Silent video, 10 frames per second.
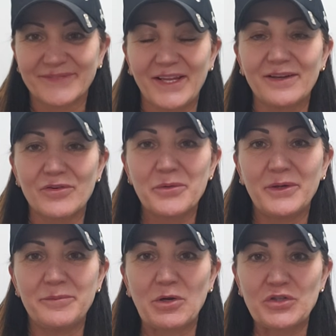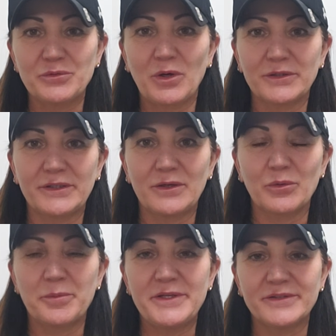Hey everyone, Margie Walden here
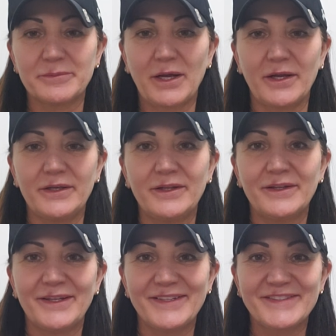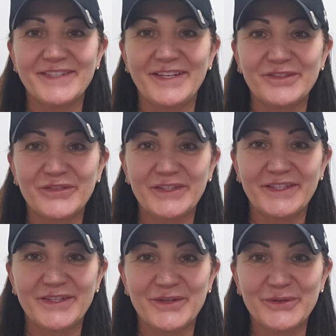with Peace of Mind, and today's
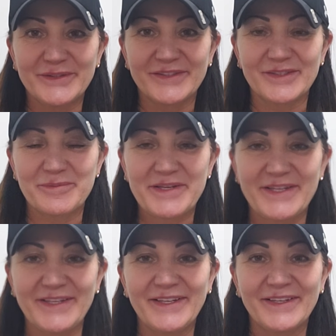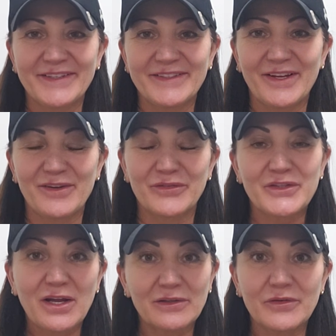video is going to be
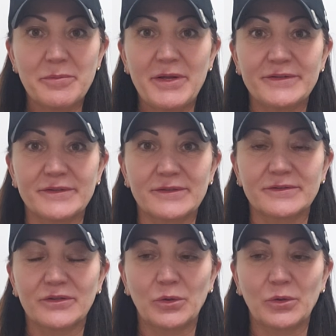photography basics.